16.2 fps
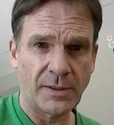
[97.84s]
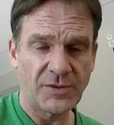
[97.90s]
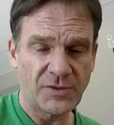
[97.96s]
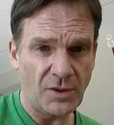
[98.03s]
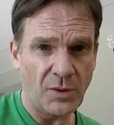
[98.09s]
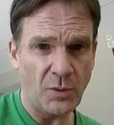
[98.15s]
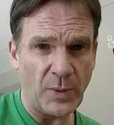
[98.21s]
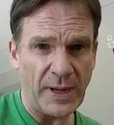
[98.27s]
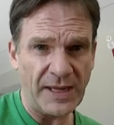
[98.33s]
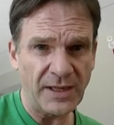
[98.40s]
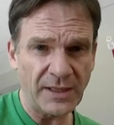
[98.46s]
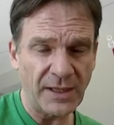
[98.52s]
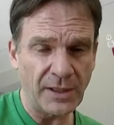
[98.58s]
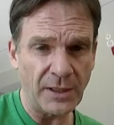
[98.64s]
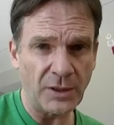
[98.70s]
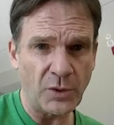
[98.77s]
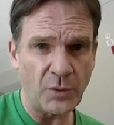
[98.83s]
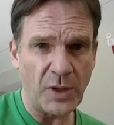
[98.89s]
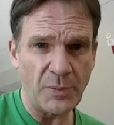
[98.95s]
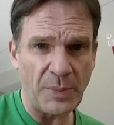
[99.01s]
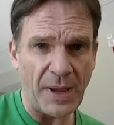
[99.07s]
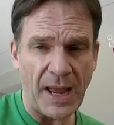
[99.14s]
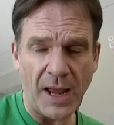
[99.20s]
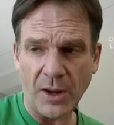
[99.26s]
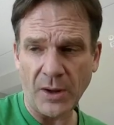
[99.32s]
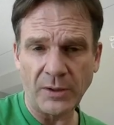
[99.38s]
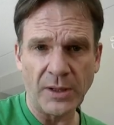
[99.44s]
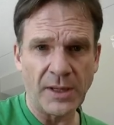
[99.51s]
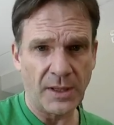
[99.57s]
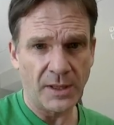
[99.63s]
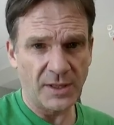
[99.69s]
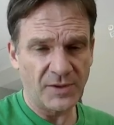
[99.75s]
So Wayne Kealoe Powell
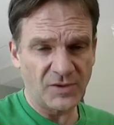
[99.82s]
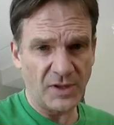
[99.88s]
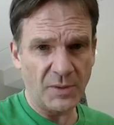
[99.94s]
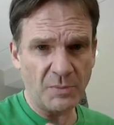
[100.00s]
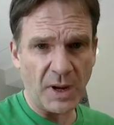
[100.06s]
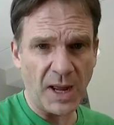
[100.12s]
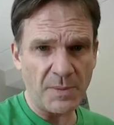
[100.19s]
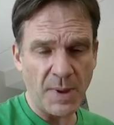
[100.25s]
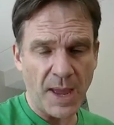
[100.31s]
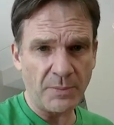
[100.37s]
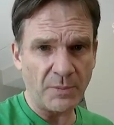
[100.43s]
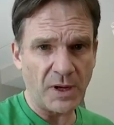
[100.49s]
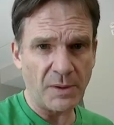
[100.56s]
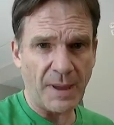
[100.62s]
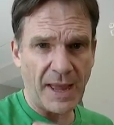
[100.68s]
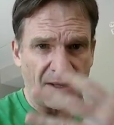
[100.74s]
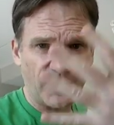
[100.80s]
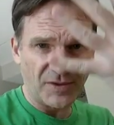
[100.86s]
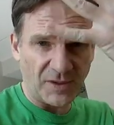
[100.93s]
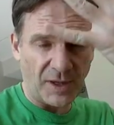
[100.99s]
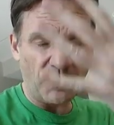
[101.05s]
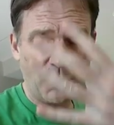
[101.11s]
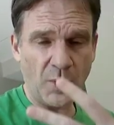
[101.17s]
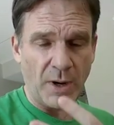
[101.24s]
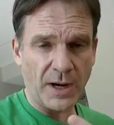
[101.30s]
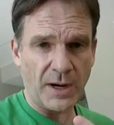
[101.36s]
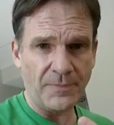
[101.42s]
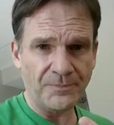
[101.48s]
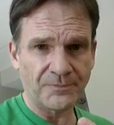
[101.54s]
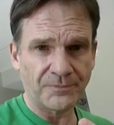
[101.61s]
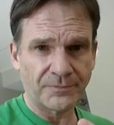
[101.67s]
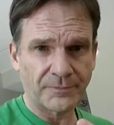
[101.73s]
is in my memory bank
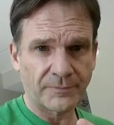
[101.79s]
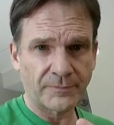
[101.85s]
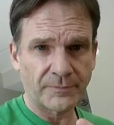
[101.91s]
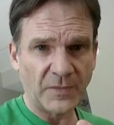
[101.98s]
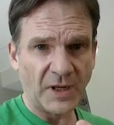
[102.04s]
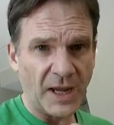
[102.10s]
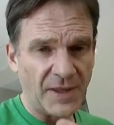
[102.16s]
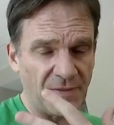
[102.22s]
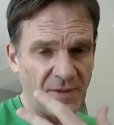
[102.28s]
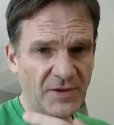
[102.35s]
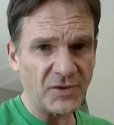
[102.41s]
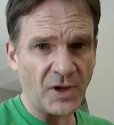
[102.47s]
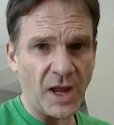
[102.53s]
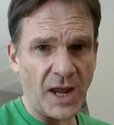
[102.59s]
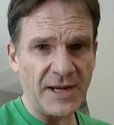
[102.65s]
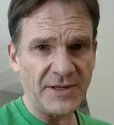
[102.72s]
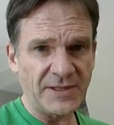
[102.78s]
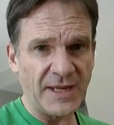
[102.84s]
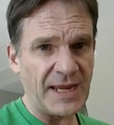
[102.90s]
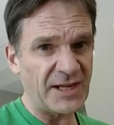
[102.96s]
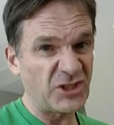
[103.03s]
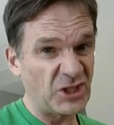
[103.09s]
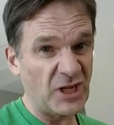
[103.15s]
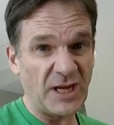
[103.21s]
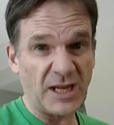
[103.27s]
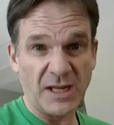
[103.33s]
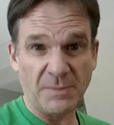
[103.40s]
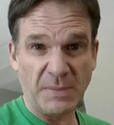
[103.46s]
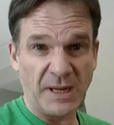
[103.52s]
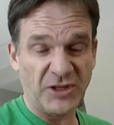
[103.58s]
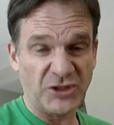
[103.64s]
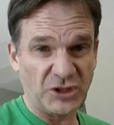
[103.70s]
somewhere. And this high tech shit, it
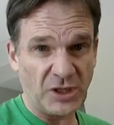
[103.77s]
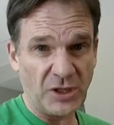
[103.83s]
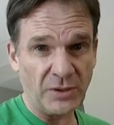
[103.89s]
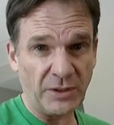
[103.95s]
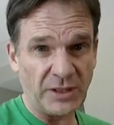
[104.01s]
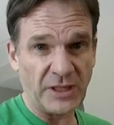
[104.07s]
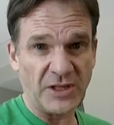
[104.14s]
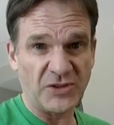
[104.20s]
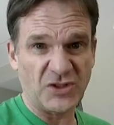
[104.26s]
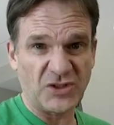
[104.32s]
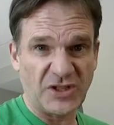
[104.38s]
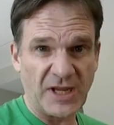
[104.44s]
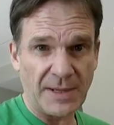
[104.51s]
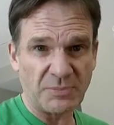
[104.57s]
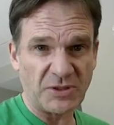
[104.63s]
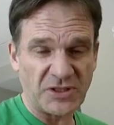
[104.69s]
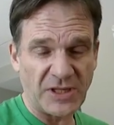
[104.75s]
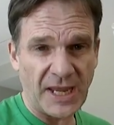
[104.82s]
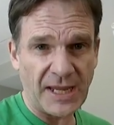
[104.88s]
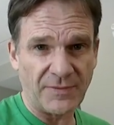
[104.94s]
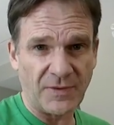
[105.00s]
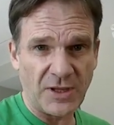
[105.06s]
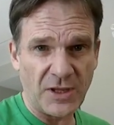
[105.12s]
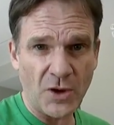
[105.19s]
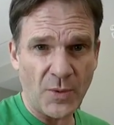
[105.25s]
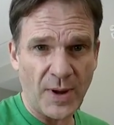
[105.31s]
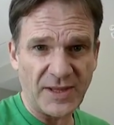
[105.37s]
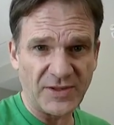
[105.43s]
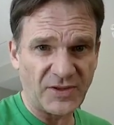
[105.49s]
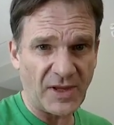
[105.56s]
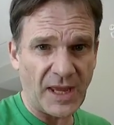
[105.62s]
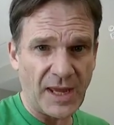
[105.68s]
means surely it's deep state in the
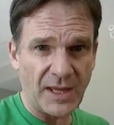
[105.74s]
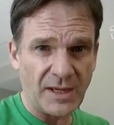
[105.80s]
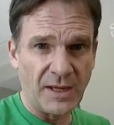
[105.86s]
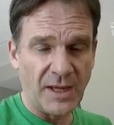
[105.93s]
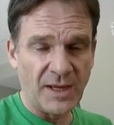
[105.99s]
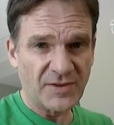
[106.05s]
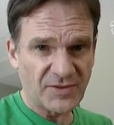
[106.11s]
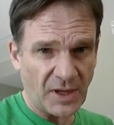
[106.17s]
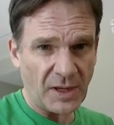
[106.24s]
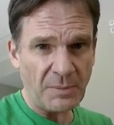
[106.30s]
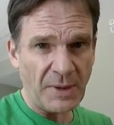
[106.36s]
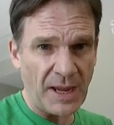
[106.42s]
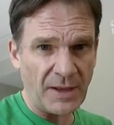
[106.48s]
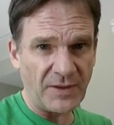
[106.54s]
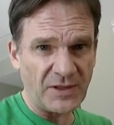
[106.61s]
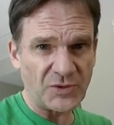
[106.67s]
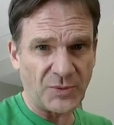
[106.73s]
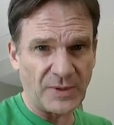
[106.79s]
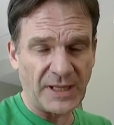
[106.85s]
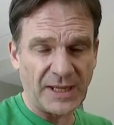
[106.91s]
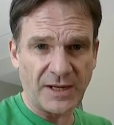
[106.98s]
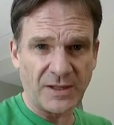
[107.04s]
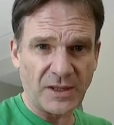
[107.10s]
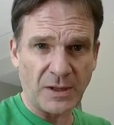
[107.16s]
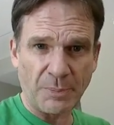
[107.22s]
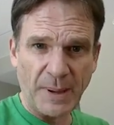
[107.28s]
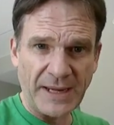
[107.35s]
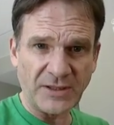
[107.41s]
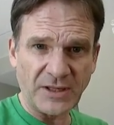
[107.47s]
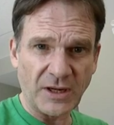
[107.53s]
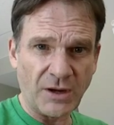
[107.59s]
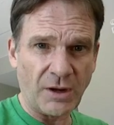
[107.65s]
USA. Somehow it's related to
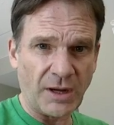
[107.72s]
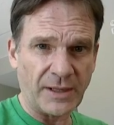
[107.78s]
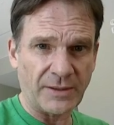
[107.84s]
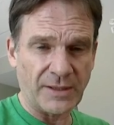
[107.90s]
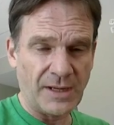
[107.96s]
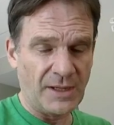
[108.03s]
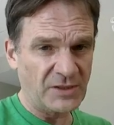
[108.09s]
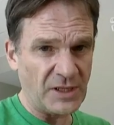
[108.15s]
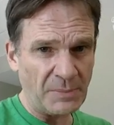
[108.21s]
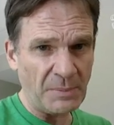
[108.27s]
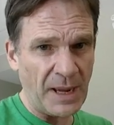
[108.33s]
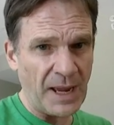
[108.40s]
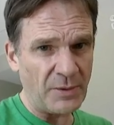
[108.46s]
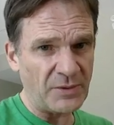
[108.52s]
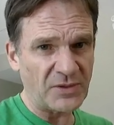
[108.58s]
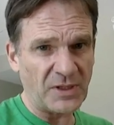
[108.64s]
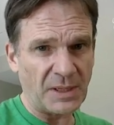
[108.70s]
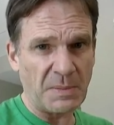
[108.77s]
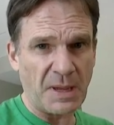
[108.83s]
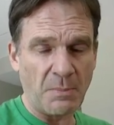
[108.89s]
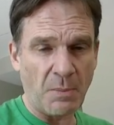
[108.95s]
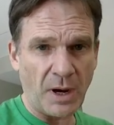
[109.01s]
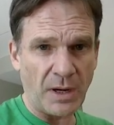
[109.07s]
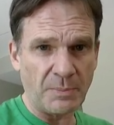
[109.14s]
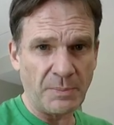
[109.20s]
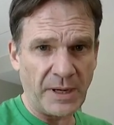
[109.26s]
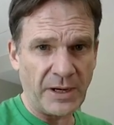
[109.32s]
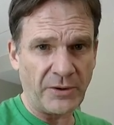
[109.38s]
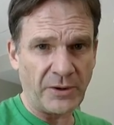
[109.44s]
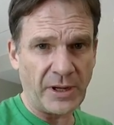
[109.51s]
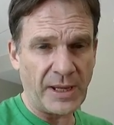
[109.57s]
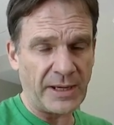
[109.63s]
Pentagon. Somehow it's got to be Martin
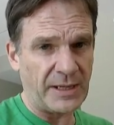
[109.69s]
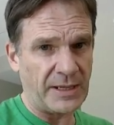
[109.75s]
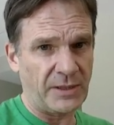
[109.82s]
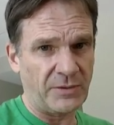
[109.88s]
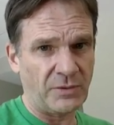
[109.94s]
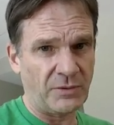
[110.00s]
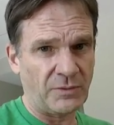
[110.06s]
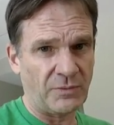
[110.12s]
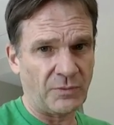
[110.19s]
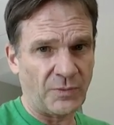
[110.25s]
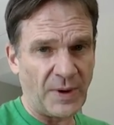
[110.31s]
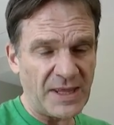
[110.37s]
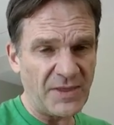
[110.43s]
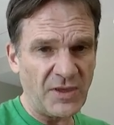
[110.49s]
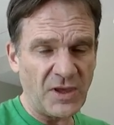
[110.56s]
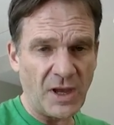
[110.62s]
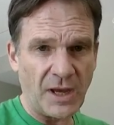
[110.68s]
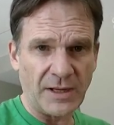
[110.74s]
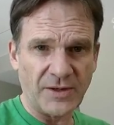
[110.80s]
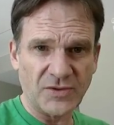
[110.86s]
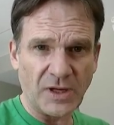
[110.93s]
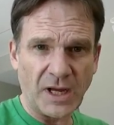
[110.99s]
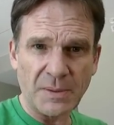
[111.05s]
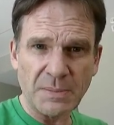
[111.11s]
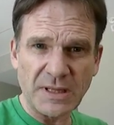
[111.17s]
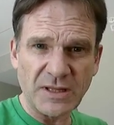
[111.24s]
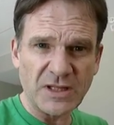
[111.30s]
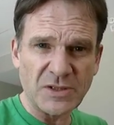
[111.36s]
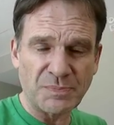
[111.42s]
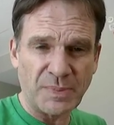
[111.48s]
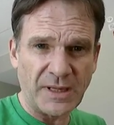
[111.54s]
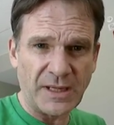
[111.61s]
Marietta and Raytheon. It's got to be
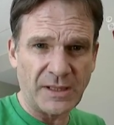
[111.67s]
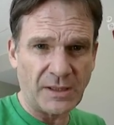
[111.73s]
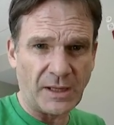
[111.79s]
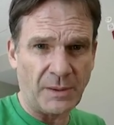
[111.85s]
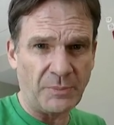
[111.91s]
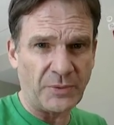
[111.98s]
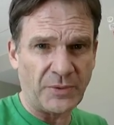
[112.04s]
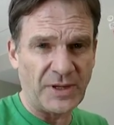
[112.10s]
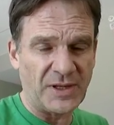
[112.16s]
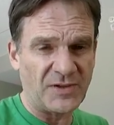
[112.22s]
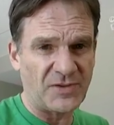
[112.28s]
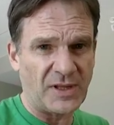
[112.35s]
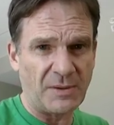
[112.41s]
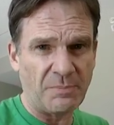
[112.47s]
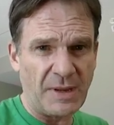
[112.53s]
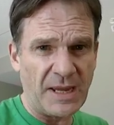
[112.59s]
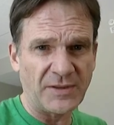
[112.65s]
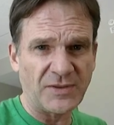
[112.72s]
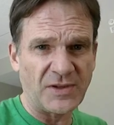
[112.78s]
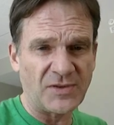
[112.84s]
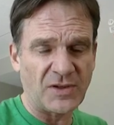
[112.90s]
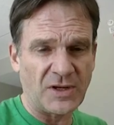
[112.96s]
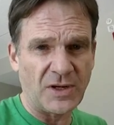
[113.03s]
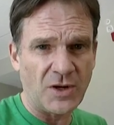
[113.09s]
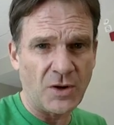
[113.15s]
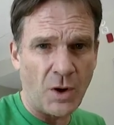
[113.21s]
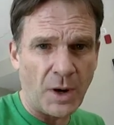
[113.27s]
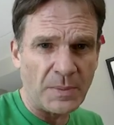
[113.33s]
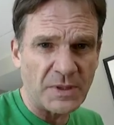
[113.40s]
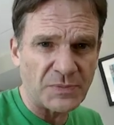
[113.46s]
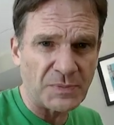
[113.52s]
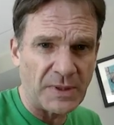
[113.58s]
these big companies that make these
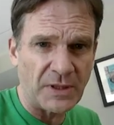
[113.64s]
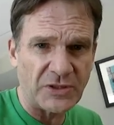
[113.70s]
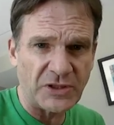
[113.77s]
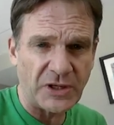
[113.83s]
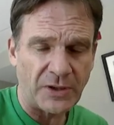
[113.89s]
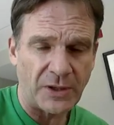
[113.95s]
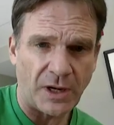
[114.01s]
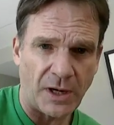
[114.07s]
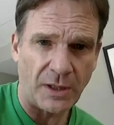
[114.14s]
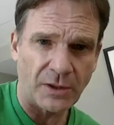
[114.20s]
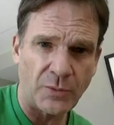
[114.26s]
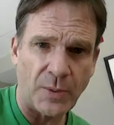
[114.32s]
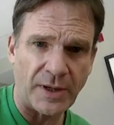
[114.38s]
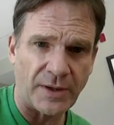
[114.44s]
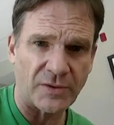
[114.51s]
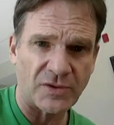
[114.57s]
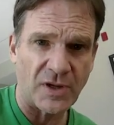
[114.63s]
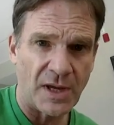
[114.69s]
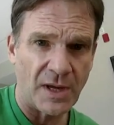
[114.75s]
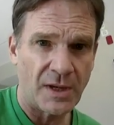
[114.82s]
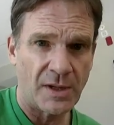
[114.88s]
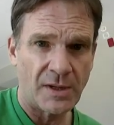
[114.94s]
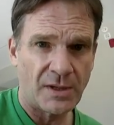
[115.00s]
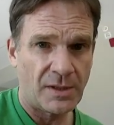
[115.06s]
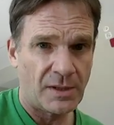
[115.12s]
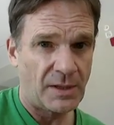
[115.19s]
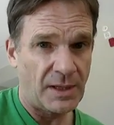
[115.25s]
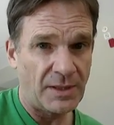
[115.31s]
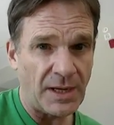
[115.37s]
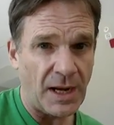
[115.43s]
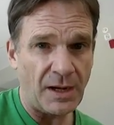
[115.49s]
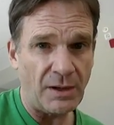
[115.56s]
enormous military hardwares.
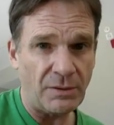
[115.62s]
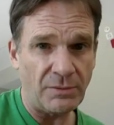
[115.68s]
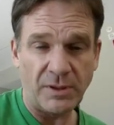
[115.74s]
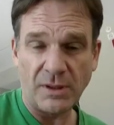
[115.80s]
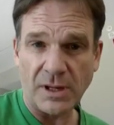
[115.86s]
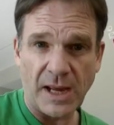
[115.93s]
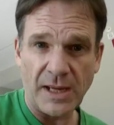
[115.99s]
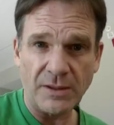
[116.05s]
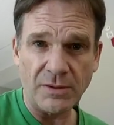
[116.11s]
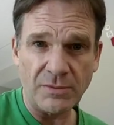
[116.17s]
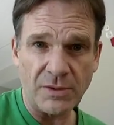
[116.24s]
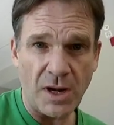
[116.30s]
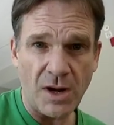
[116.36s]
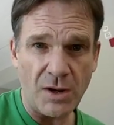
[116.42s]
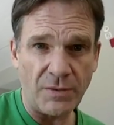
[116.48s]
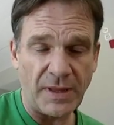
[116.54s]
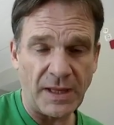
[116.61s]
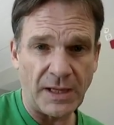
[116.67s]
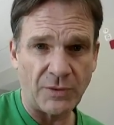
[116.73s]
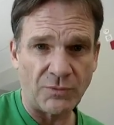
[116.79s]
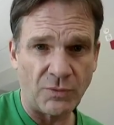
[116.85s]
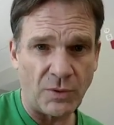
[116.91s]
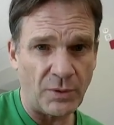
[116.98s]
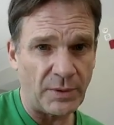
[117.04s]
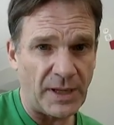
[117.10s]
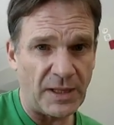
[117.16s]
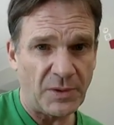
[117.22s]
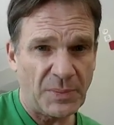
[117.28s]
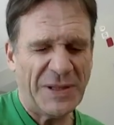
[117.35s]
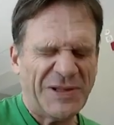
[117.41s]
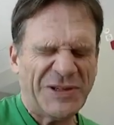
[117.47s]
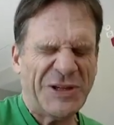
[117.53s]
And now they're, I don't know, they got rogue
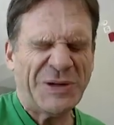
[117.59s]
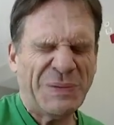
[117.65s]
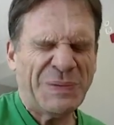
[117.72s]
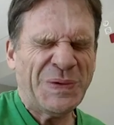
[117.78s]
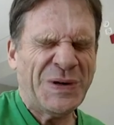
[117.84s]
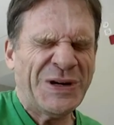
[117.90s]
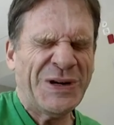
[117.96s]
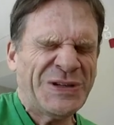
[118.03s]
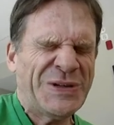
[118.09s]
elements somewhere.